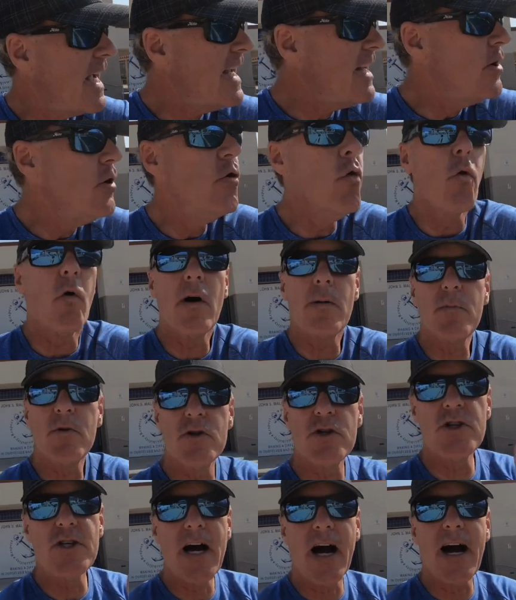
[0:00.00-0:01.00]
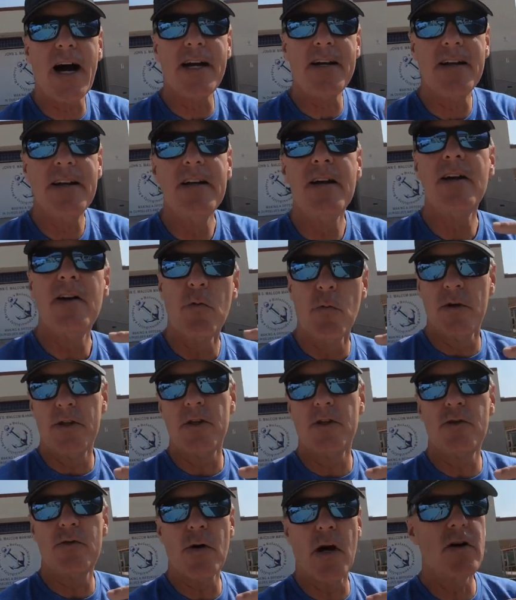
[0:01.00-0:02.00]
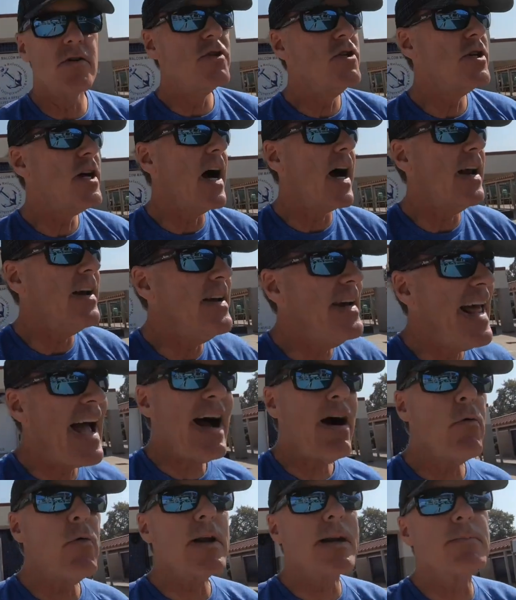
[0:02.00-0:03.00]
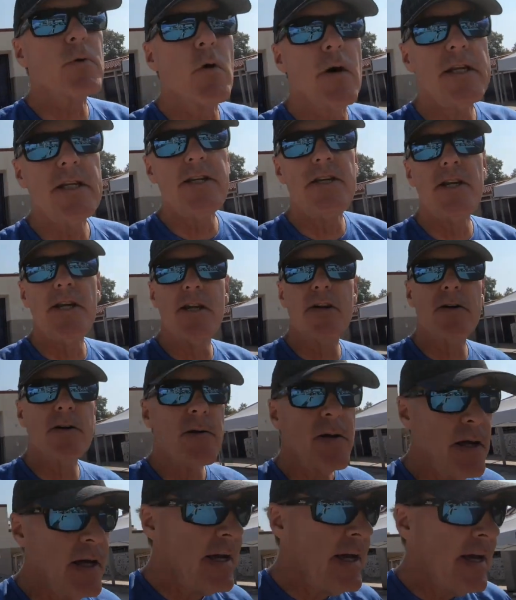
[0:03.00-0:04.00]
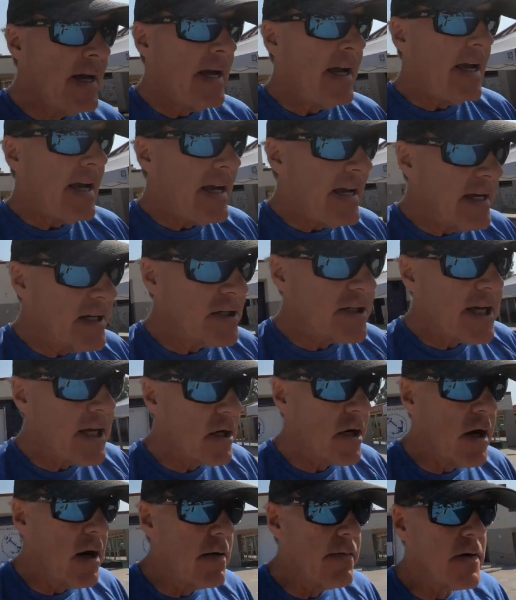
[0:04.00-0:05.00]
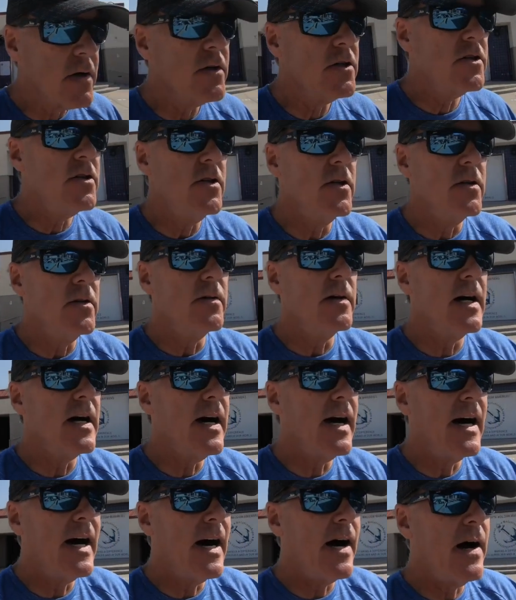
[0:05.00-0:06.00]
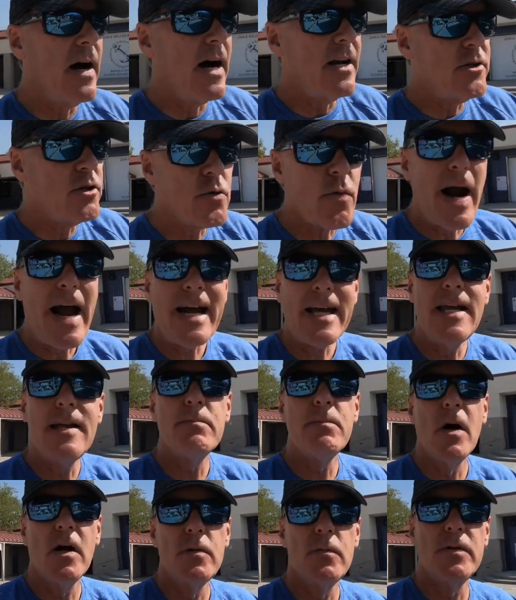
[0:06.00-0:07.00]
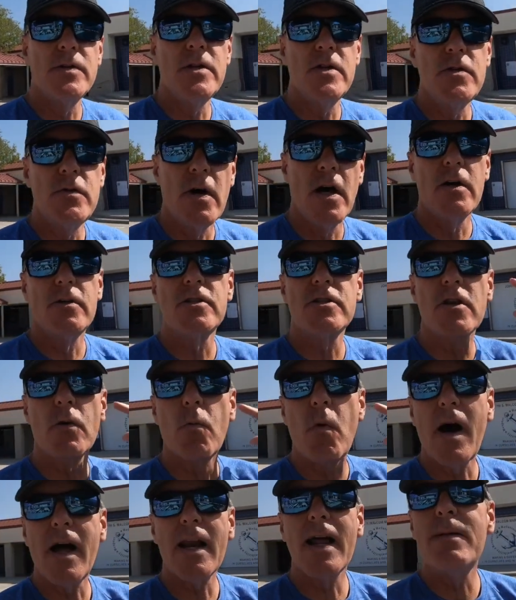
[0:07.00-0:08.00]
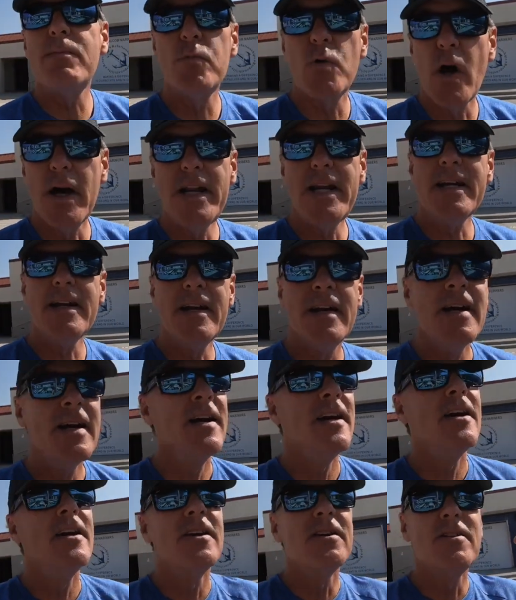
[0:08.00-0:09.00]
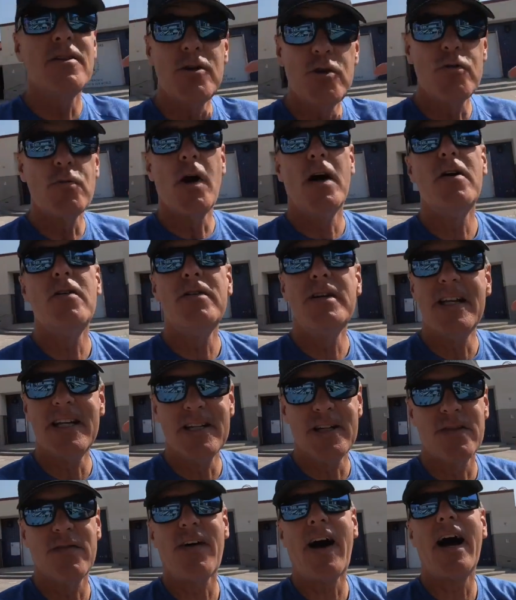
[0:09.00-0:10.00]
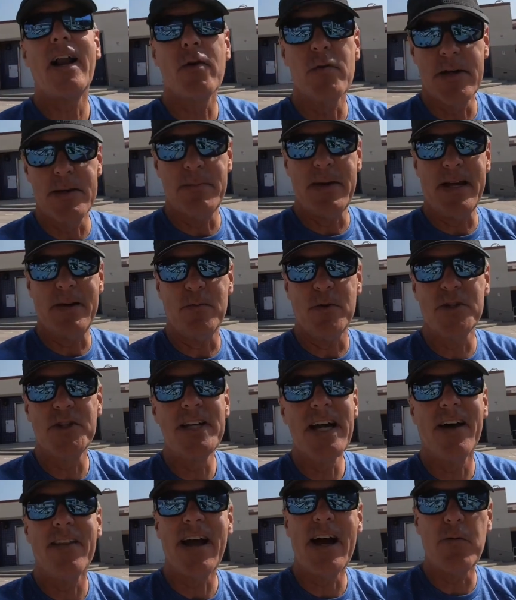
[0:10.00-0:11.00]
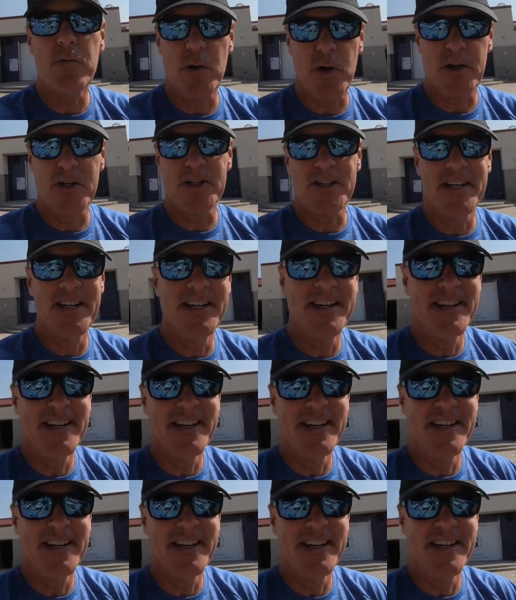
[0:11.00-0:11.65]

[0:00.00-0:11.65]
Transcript: a normal shot with a drone shot. Now what I'm going to do is kick over to a tracking mode with the drone. So while I'm running, the drone is following me. We'll see how that works.